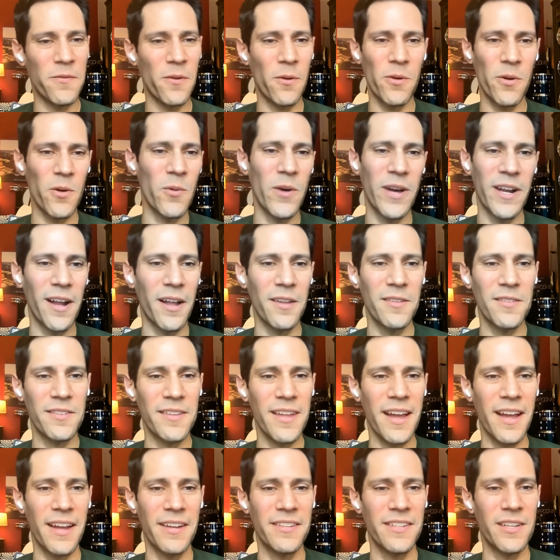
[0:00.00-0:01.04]
before we went on
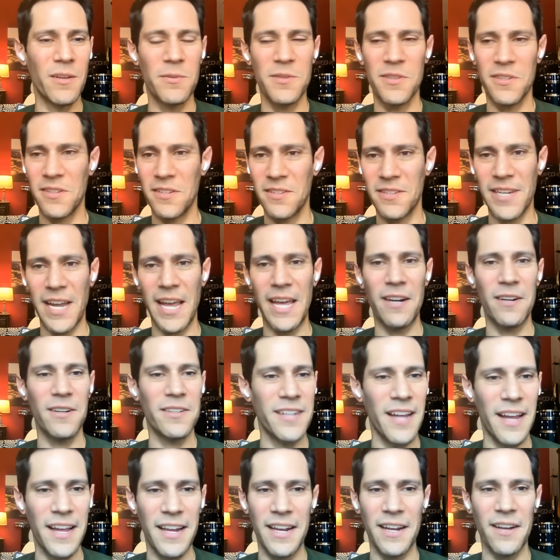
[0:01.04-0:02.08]
stage, he was just
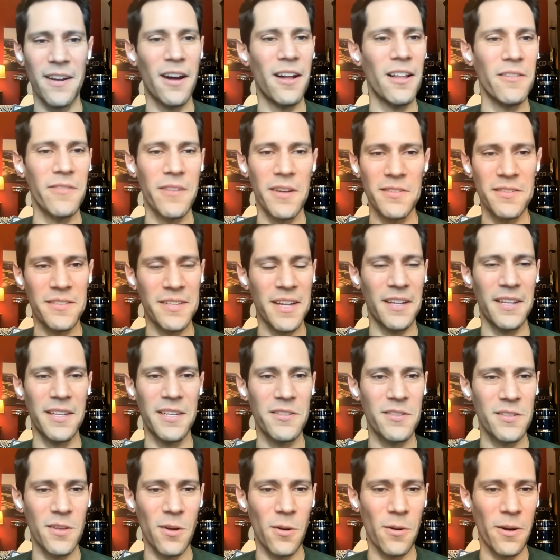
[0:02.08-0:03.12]
entertaining all of us,
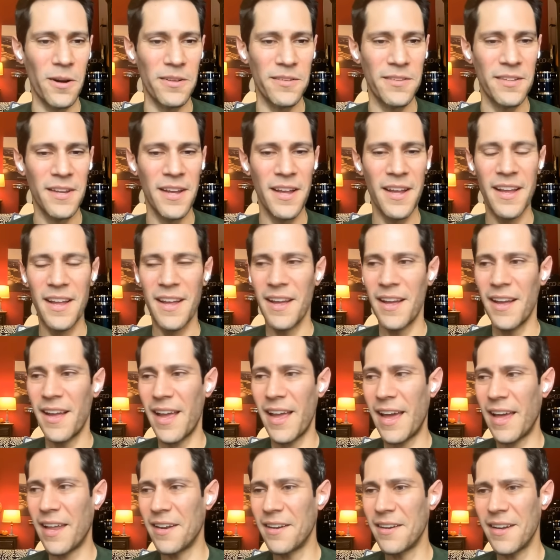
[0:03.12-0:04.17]
telling stories
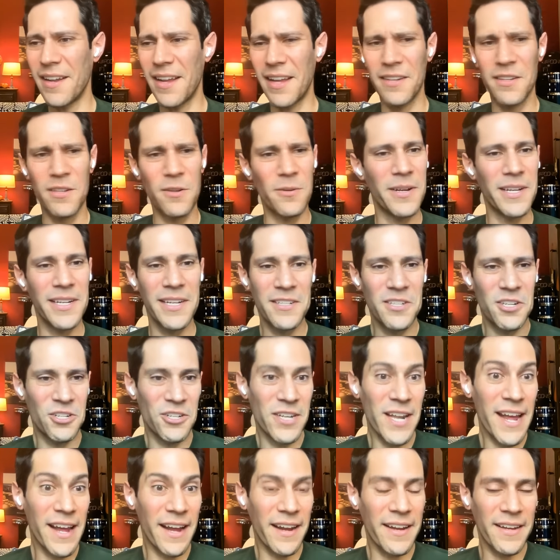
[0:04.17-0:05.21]
and doing his
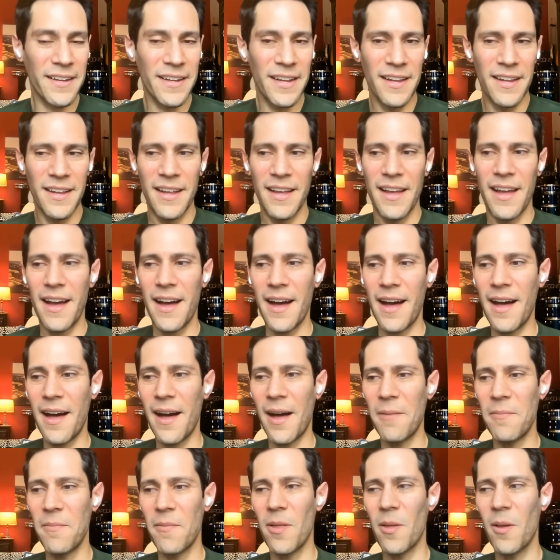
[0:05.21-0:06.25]
shtick.
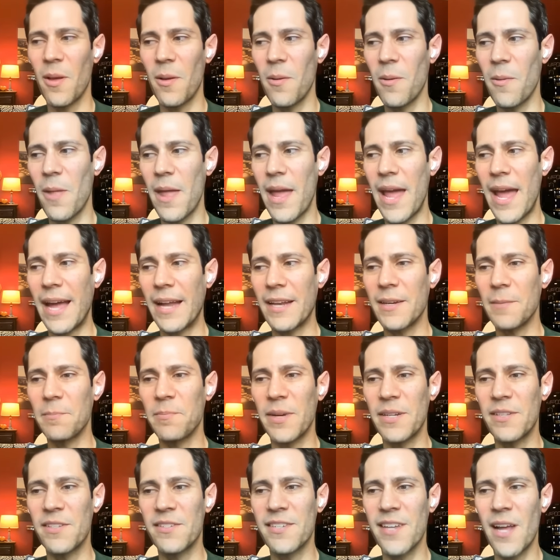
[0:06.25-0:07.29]

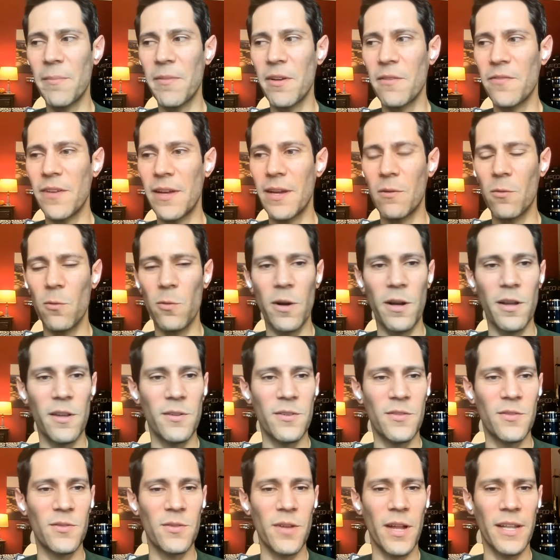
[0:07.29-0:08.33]
But some of it
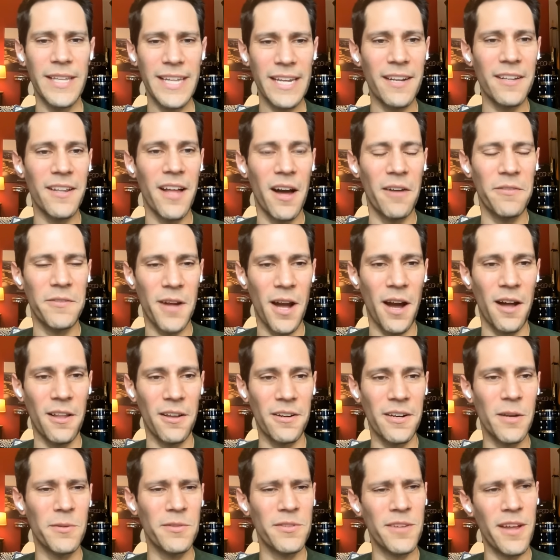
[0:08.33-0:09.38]
was a little off
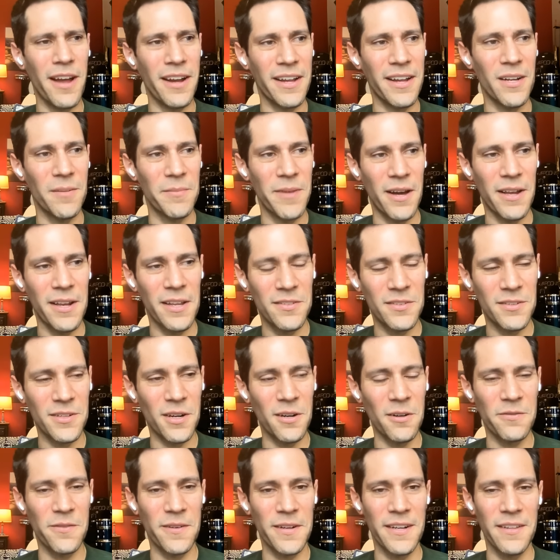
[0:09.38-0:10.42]
color. He was talking about his
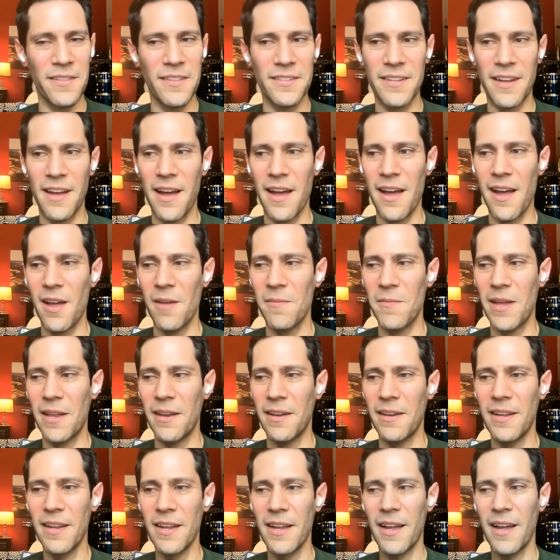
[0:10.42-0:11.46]
girlfriend at the time.
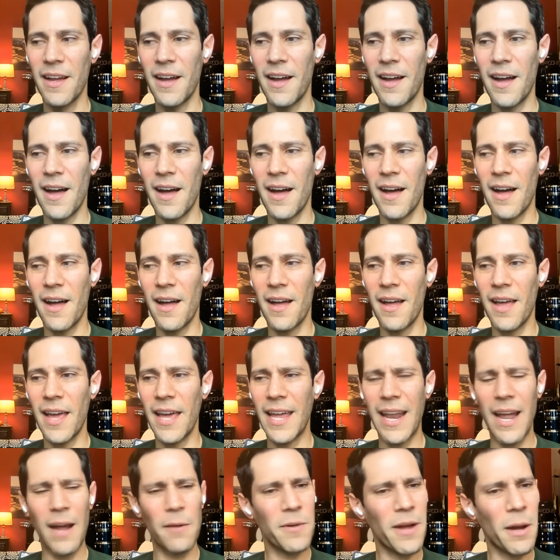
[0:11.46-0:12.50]
And
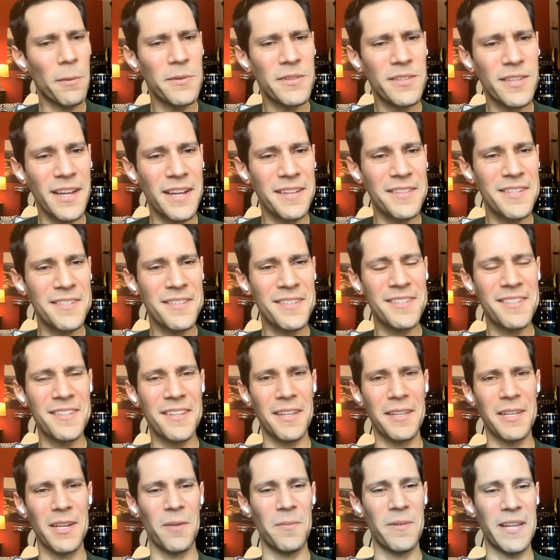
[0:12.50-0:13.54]
I was like, this is
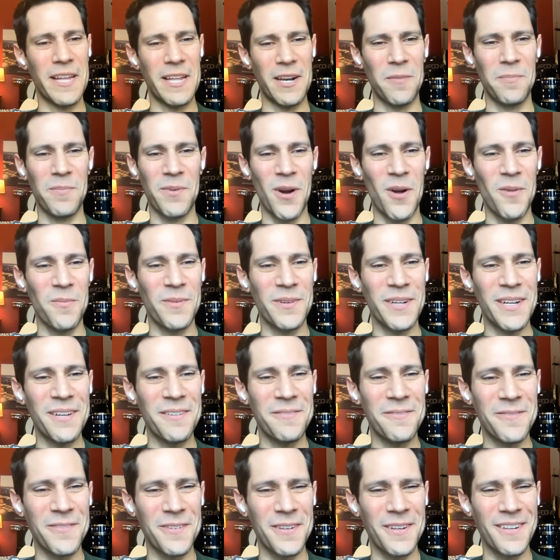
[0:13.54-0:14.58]
a little bit
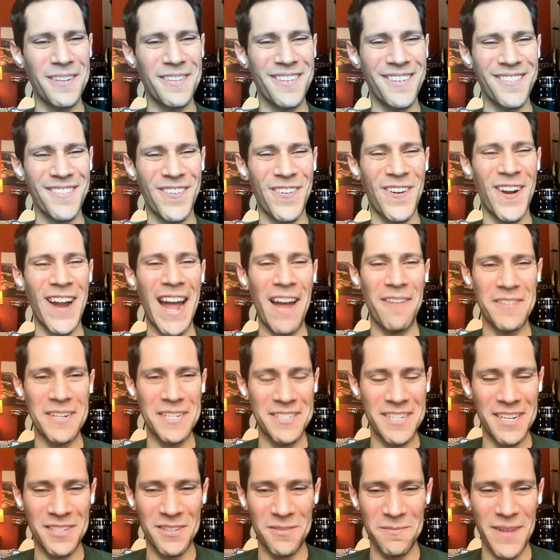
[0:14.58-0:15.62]
inappropriate for
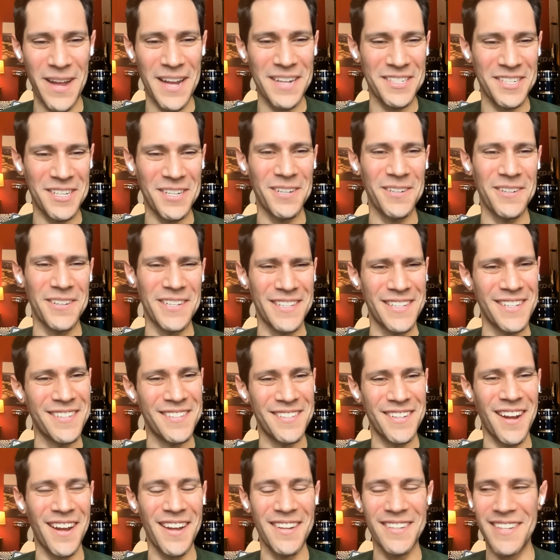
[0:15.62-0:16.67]
having just met you in
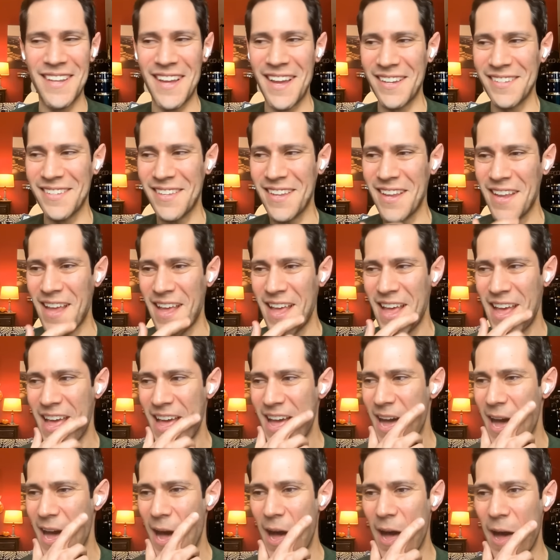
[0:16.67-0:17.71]
this context.
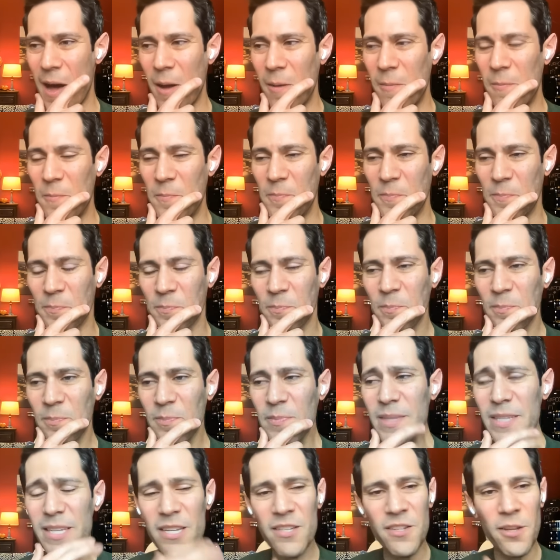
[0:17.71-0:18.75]

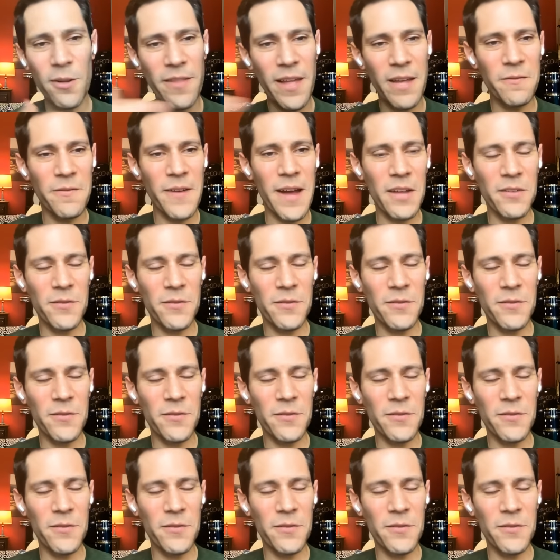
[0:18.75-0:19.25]
So then